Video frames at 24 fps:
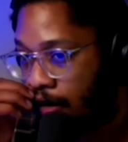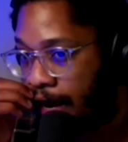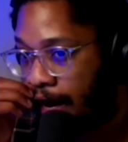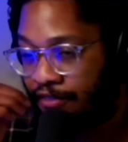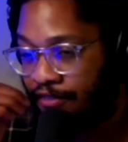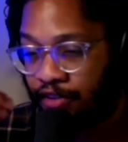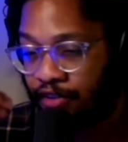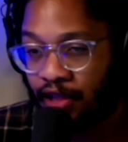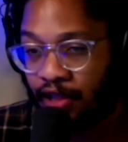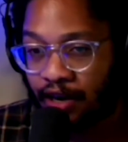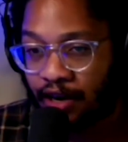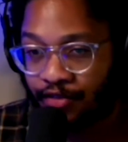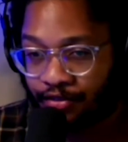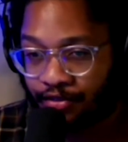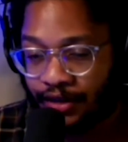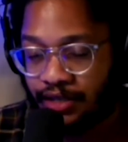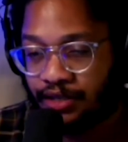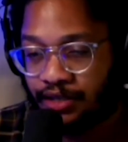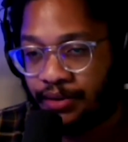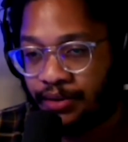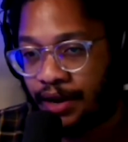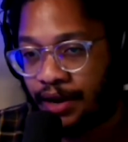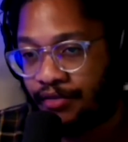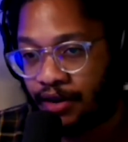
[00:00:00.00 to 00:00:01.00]
have a lot of friends
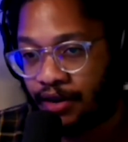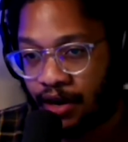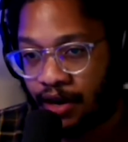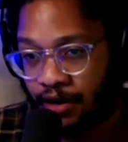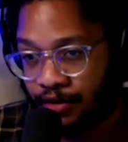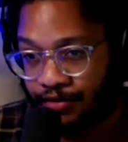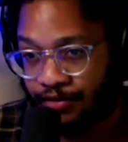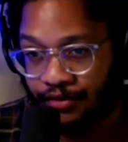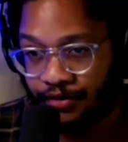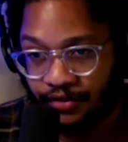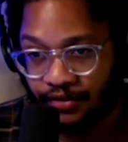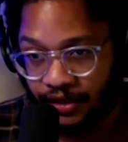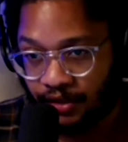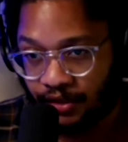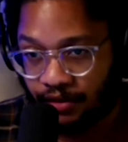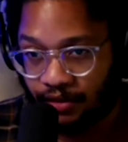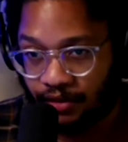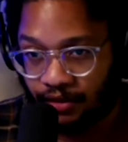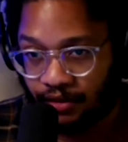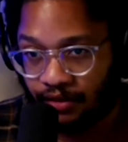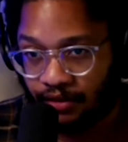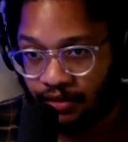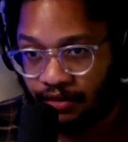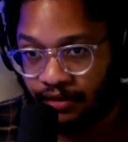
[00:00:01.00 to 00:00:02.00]
who have
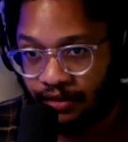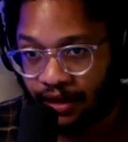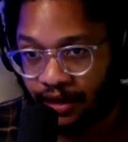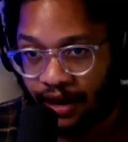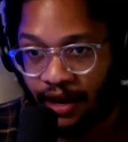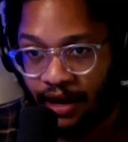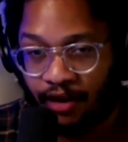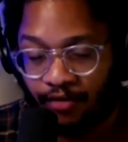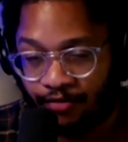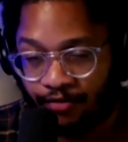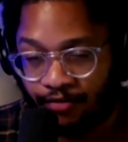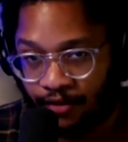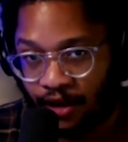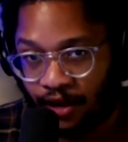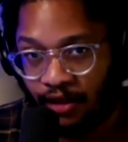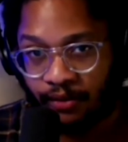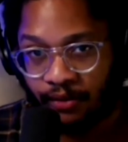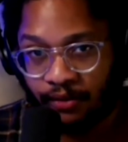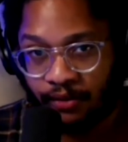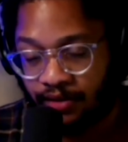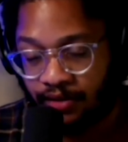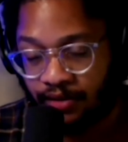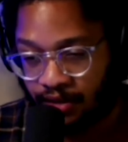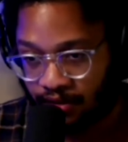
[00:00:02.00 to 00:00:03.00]
150K
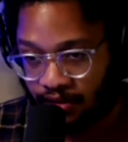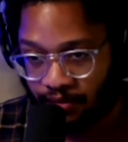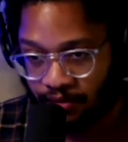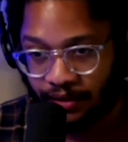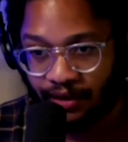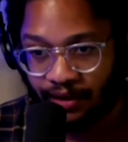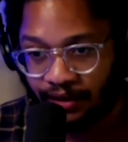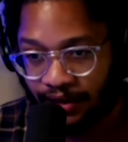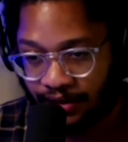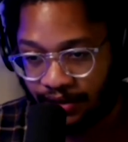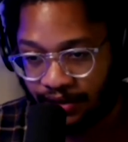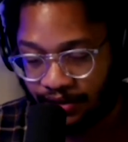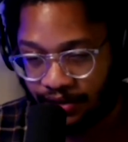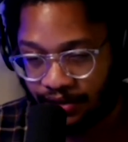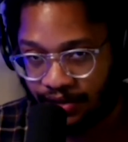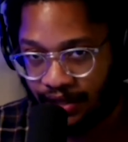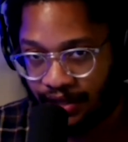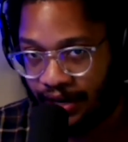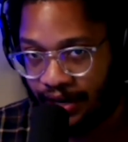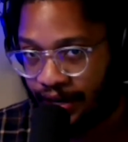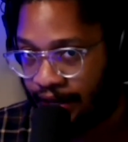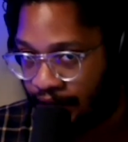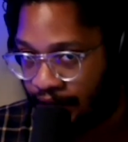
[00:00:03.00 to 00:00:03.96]
followers on Twitter, and it's just like